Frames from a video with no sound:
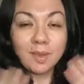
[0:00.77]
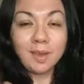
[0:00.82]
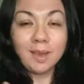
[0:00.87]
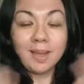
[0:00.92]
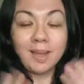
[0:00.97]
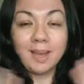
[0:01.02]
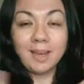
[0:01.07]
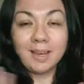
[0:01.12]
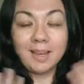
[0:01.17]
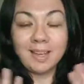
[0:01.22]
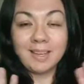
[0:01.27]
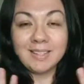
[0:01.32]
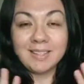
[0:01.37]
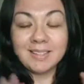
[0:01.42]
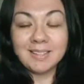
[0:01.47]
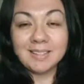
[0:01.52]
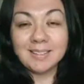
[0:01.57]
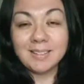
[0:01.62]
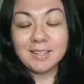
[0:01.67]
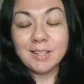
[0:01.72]
Hi
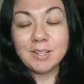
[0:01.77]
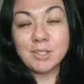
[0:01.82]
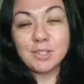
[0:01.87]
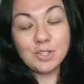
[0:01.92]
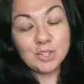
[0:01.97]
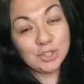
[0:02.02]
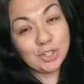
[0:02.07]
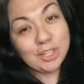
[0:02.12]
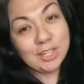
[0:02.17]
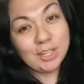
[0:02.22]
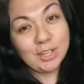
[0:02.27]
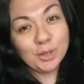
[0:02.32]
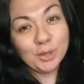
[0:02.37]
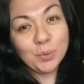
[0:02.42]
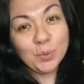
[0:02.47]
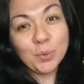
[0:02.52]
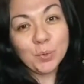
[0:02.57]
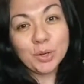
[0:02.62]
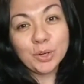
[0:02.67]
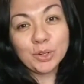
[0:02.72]
guys, it's Jeannie here.
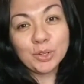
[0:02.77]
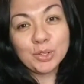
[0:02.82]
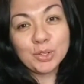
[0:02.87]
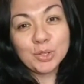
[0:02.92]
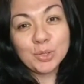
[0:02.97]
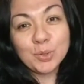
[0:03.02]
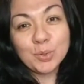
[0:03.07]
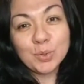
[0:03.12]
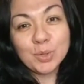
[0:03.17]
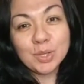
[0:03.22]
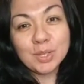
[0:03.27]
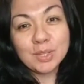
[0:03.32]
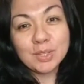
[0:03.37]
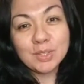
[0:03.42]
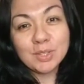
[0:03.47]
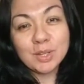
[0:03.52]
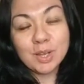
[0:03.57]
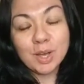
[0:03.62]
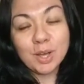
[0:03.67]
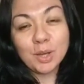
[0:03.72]
Wanted to do
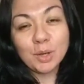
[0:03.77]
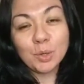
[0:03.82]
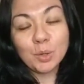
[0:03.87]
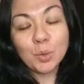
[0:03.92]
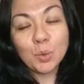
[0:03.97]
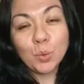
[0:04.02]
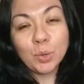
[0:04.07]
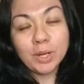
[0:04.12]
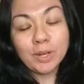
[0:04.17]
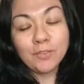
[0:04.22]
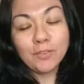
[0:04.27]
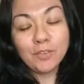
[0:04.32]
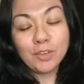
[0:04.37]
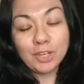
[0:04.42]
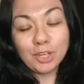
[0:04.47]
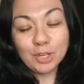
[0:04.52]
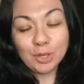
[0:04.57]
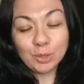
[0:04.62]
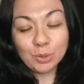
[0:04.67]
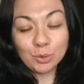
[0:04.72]
this uh, quick
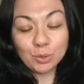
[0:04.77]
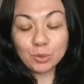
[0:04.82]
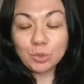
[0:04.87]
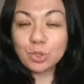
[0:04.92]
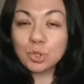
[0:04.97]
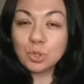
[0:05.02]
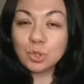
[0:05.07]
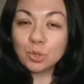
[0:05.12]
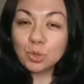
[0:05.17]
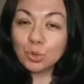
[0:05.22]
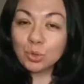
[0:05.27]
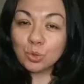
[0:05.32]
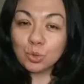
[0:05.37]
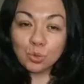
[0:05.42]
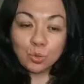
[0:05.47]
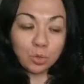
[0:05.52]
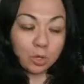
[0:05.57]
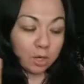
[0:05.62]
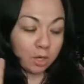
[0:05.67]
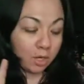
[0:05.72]
video
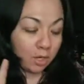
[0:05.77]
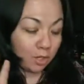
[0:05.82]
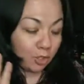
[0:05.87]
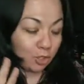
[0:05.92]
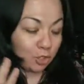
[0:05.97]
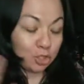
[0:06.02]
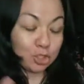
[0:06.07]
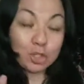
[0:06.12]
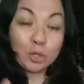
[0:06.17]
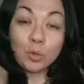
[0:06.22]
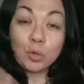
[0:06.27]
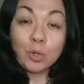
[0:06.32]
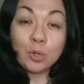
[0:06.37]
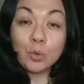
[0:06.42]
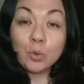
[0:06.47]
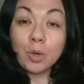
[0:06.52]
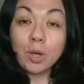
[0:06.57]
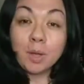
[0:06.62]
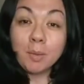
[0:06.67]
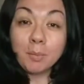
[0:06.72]
to show
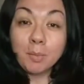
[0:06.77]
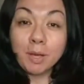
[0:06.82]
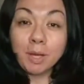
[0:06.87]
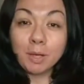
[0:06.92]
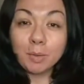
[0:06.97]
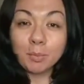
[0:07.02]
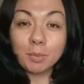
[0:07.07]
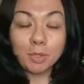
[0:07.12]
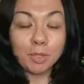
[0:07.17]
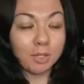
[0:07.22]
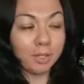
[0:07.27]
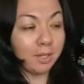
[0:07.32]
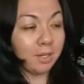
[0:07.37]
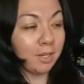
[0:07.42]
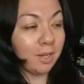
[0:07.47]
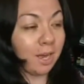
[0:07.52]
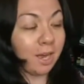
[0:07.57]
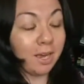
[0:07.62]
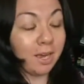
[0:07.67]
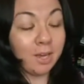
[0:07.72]
you a makeup look.
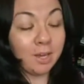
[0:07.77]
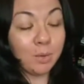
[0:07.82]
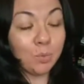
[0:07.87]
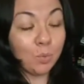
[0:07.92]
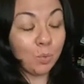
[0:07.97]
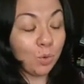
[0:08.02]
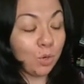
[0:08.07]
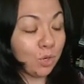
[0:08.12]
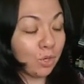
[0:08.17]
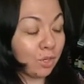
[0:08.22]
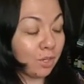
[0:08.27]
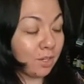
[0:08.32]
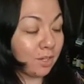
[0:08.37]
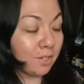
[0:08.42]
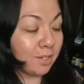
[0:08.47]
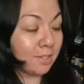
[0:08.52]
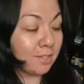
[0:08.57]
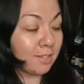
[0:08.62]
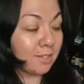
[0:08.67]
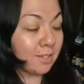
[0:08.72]
I
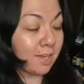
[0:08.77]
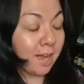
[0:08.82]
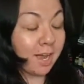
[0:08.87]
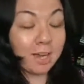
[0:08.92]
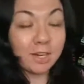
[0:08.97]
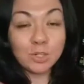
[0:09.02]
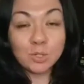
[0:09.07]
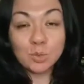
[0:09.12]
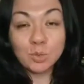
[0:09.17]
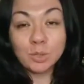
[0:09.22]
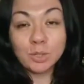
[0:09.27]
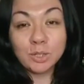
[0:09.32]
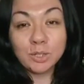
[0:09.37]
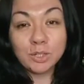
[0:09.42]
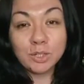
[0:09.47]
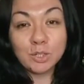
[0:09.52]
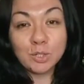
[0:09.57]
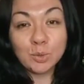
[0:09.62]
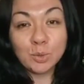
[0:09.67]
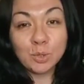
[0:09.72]
was actually going
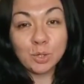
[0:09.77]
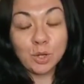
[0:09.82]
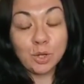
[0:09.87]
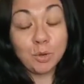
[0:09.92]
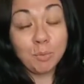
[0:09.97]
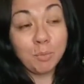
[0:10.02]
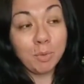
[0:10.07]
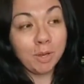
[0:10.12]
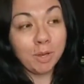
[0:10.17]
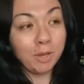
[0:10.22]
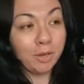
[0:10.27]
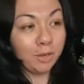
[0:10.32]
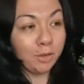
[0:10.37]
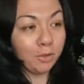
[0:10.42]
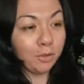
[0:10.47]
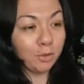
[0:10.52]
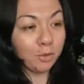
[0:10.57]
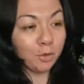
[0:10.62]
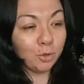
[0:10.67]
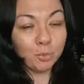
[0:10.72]
to do it on my
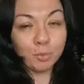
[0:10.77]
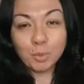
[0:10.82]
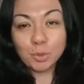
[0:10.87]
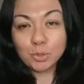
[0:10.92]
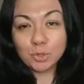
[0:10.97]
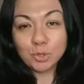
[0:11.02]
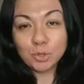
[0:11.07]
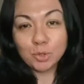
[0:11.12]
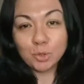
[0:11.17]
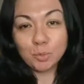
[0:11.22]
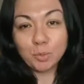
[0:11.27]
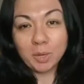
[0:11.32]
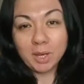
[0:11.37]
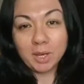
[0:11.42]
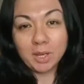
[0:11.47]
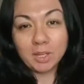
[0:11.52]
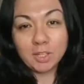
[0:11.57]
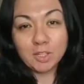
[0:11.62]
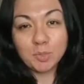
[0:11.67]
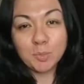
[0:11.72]
other personal
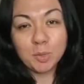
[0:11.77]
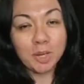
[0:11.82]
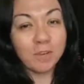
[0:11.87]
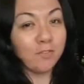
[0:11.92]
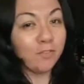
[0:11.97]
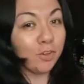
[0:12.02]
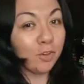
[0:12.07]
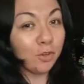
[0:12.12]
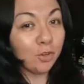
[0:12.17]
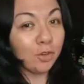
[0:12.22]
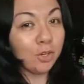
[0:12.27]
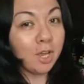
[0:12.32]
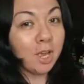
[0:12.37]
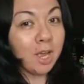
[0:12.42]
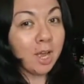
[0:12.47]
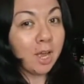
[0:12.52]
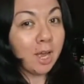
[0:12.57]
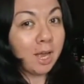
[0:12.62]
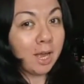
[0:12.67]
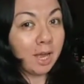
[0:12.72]
page, but I figured
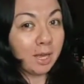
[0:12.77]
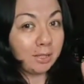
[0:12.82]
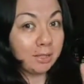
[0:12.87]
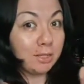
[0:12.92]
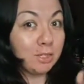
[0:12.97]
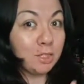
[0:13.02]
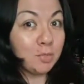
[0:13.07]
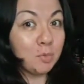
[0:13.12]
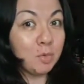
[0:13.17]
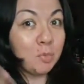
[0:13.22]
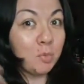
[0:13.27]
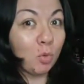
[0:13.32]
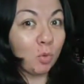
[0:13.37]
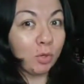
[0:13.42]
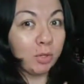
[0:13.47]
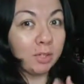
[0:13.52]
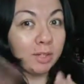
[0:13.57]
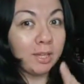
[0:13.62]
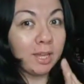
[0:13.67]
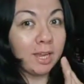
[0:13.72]
I needed to be more
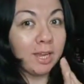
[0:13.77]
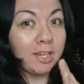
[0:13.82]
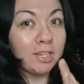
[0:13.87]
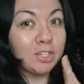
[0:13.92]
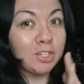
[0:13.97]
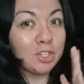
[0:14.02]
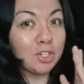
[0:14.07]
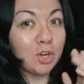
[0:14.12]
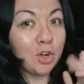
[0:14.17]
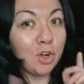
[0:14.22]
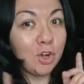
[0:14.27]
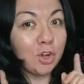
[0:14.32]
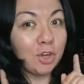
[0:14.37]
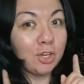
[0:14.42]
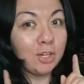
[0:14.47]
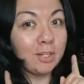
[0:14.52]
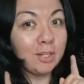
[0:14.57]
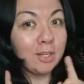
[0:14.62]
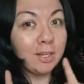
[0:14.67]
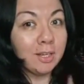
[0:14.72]
engaged
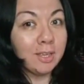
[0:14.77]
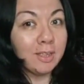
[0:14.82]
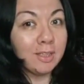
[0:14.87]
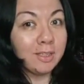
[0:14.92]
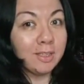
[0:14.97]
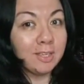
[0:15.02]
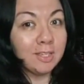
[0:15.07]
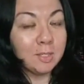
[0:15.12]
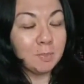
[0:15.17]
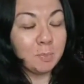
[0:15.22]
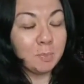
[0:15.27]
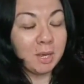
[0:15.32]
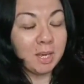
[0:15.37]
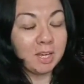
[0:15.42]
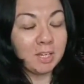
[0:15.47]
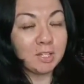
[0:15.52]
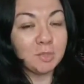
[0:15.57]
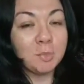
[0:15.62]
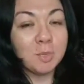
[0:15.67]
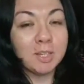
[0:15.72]
on this
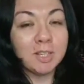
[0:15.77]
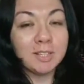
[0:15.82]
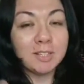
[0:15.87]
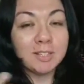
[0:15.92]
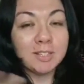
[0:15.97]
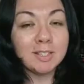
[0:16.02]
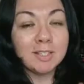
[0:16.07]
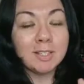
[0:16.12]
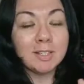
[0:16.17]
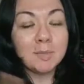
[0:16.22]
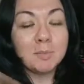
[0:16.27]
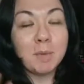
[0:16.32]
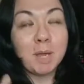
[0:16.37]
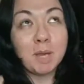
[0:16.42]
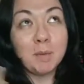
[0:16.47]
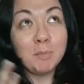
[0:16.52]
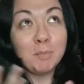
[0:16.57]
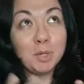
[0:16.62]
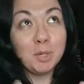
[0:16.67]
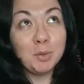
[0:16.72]
page because this is my
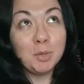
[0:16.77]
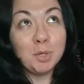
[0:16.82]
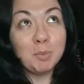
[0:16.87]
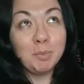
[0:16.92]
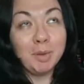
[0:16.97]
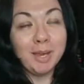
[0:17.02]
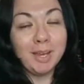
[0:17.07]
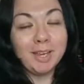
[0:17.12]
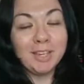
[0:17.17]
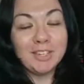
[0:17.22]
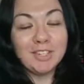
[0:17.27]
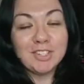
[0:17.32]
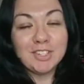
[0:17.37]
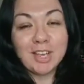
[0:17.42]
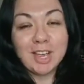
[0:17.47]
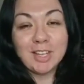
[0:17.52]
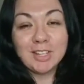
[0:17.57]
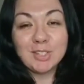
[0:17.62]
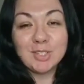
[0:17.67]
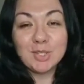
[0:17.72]
beauty page.
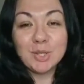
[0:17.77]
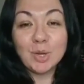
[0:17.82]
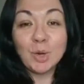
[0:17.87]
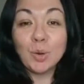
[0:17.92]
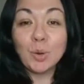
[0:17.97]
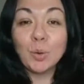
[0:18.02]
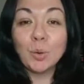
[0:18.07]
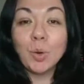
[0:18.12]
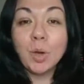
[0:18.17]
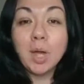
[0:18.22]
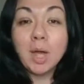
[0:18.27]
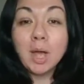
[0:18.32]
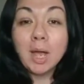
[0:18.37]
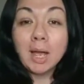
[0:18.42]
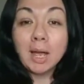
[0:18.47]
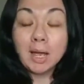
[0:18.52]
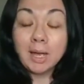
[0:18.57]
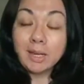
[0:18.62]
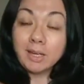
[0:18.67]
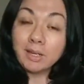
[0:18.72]
And so
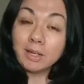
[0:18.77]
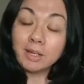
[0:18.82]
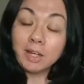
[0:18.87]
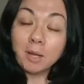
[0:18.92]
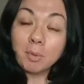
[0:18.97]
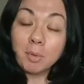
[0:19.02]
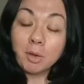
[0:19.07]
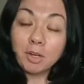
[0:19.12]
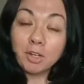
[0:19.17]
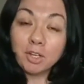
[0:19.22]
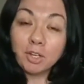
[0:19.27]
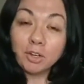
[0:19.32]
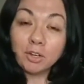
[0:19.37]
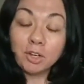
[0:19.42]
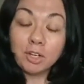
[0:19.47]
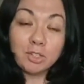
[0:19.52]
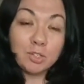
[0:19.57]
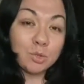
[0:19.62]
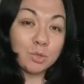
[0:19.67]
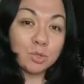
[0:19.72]
I need to come on here
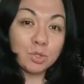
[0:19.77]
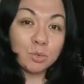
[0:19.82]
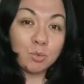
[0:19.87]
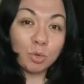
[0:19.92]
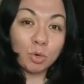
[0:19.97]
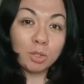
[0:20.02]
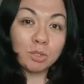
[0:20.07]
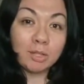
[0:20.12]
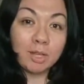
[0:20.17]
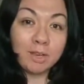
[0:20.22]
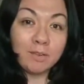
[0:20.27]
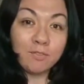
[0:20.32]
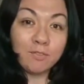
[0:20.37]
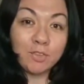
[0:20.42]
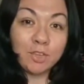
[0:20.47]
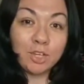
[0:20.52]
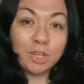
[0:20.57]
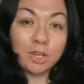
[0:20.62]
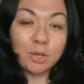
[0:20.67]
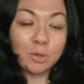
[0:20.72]
and do some more live
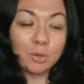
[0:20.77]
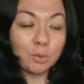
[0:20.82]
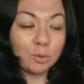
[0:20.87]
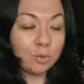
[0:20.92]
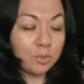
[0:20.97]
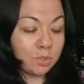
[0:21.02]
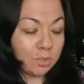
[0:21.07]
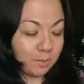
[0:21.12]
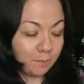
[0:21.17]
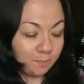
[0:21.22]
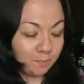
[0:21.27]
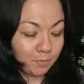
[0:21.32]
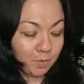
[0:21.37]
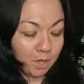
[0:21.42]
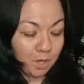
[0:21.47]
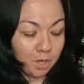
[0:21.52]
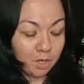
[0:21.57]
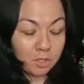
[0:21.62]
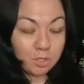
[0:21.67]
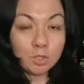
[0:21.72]
videos.
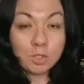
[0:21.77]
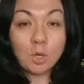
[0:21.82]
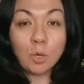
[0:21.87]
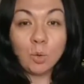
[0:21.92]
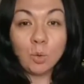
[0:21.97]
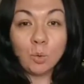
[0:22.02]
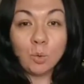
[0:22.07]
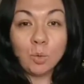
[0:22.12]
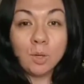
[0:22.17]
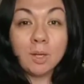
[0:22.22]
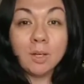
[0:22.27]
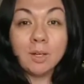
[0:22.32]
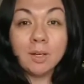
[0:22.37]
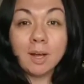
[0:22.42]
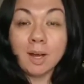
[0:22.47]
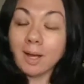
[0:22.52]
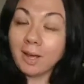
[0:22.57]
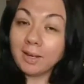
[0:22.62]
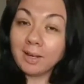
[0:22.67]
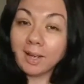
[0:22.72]
So,
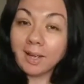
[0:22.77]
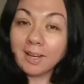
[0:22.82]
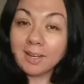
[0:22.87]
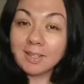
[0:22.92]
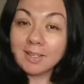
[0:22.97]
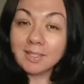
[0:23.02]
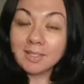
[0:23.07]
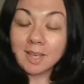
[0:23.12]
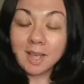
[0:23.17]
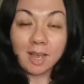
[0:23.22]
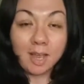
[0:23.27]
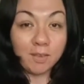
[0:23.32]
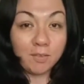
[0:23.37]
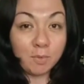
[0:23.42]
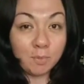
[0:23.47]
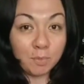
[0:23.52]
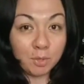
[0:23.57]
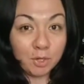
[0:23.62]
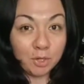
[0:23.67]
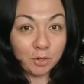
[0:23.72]
hi guys, I haven't
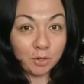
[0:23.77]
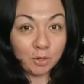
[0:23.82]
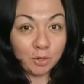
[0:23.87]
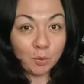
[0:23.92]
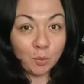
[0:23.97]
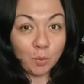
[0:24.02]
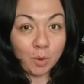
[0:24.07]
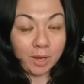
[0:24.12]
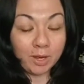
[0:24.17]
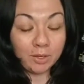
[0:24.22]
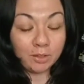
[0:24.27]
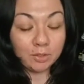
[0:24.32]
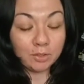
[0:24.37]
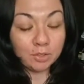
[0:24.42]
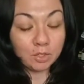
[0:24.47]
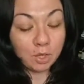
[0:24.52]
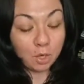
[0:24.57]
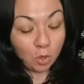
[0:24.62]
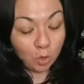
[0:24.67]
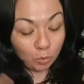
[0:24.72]
been here in a while.
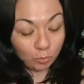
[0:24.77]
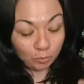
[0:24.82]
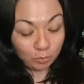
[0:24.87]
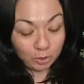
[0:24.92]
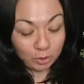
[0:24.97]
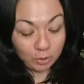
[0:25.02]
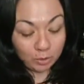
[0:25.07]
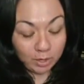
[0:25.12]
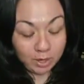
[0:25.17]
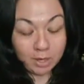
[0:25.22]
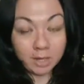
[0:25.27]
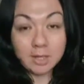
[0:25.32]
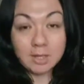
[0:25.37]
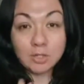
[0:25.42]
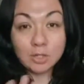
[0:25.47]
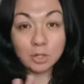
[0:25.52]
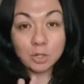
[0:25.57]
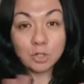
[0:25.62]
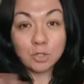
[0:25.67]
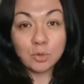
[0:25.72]
Hopefully you guys
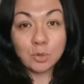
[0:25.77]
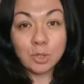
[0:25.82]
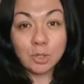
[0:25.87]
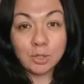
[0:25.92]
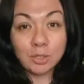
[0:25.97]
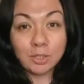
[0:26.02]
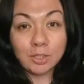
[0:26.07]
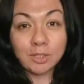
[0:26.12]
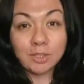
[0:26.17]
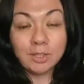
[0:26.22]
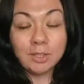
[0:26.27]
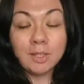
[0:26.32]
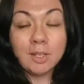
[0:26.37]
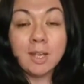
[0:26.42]
are doing good.